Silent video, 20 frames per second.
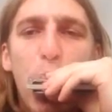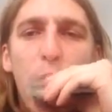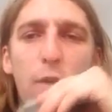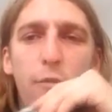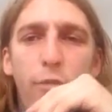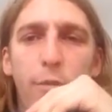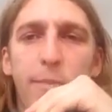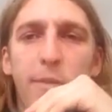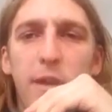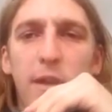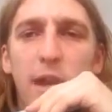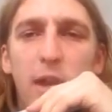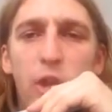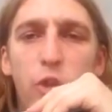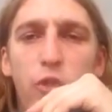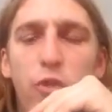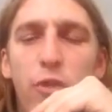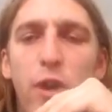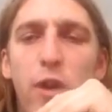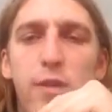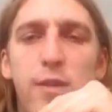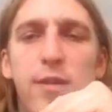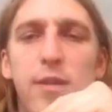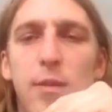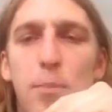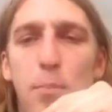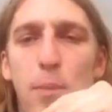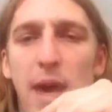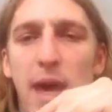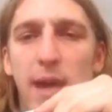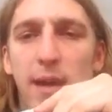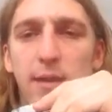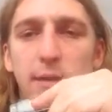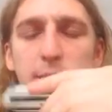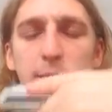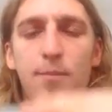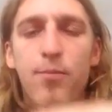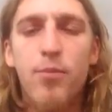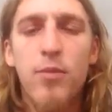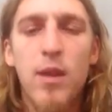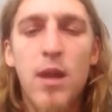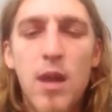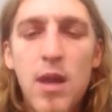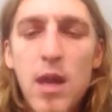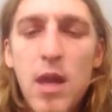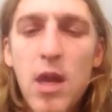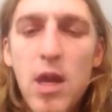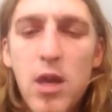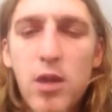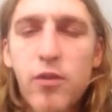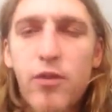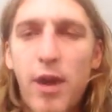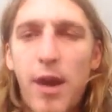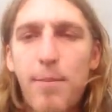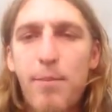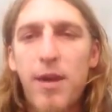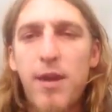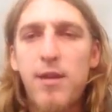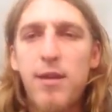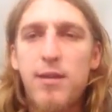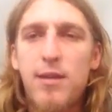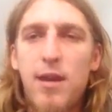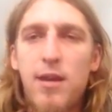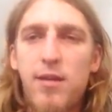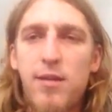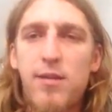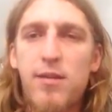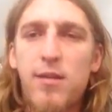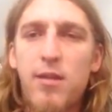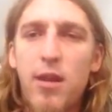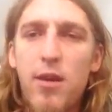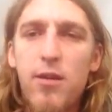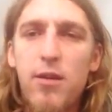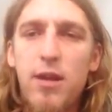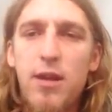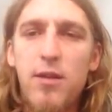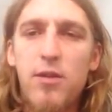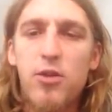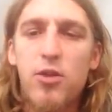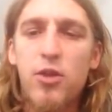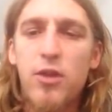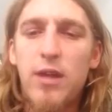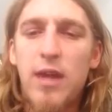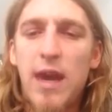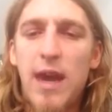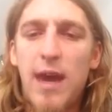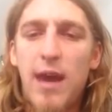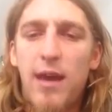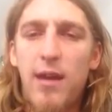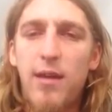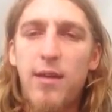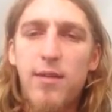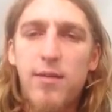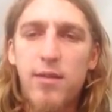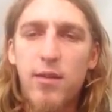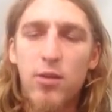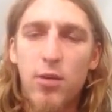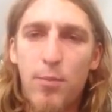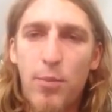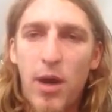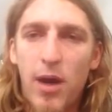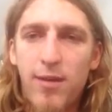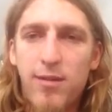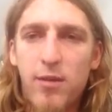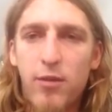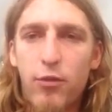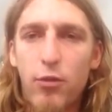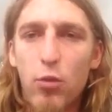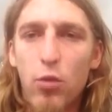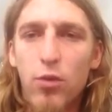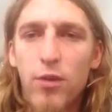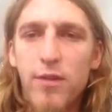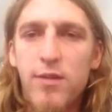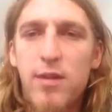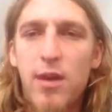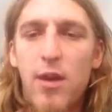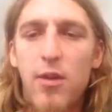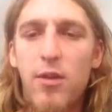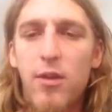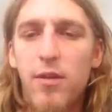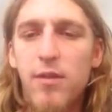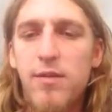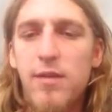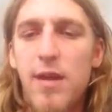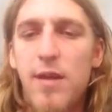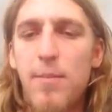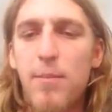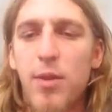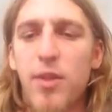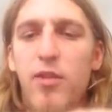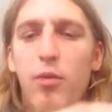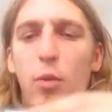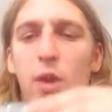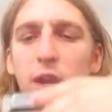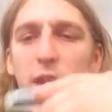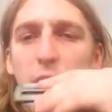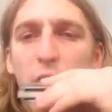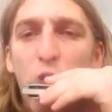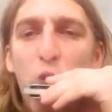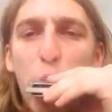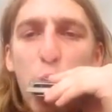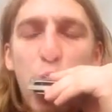from the natural note to the bend, try and bend it down as slowly as you can, so you're passing through all the tones in between.